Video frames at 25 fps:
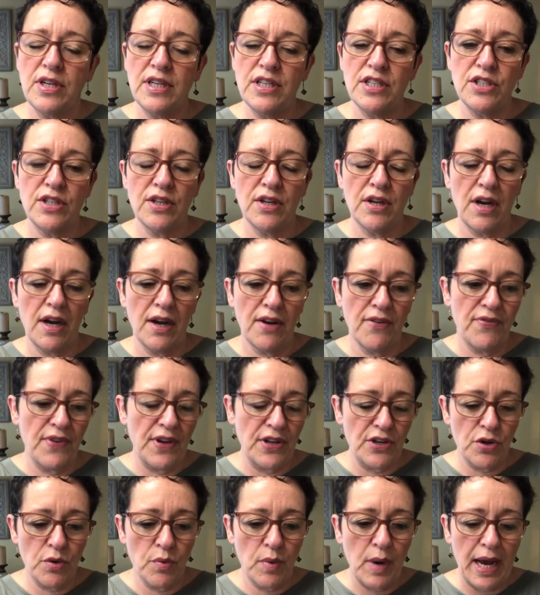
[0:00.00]
got into
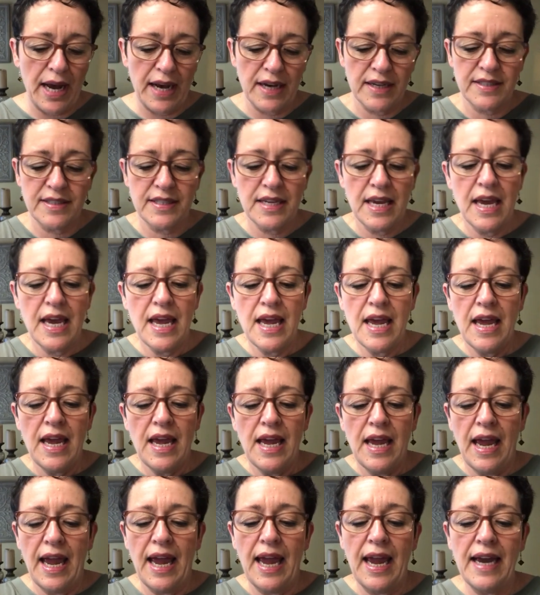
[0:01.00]
vendor wax.
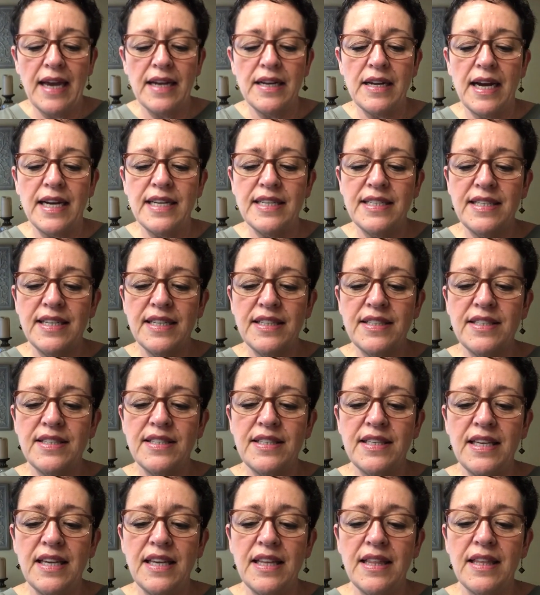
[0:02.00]
And I did
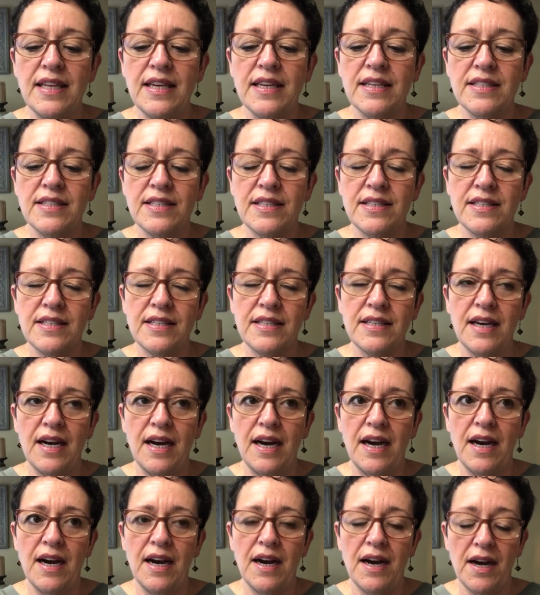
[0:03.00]
see this
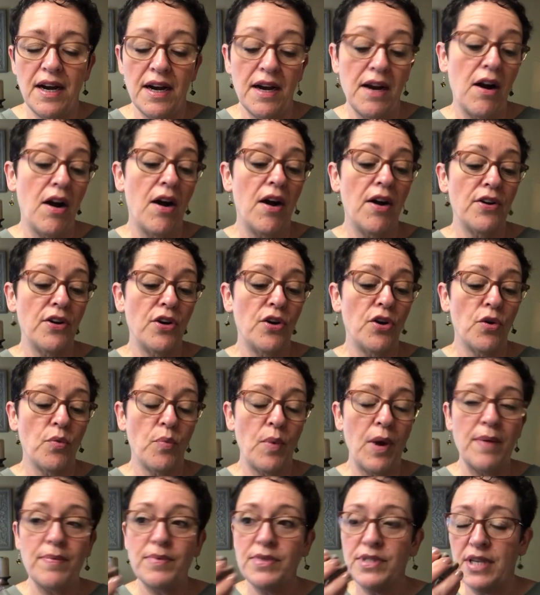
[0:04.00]
on her
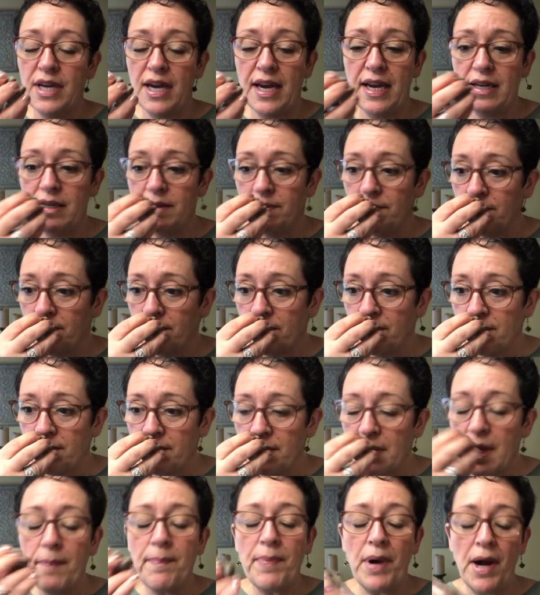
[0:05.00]
website,
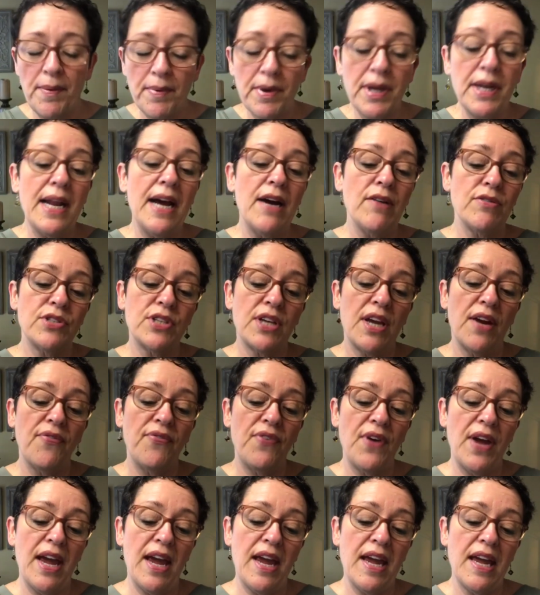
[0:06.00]
Pumpkin House
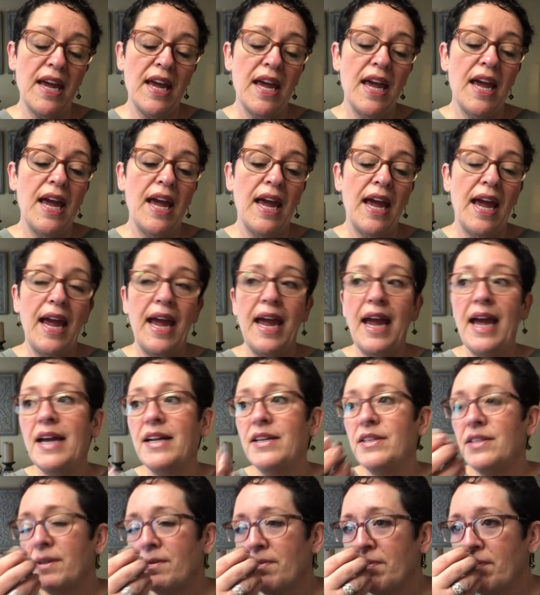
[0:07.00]
Cafe.
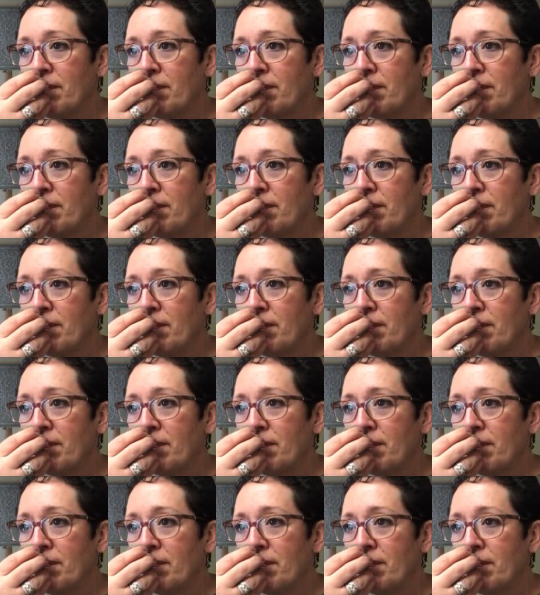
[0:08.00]
And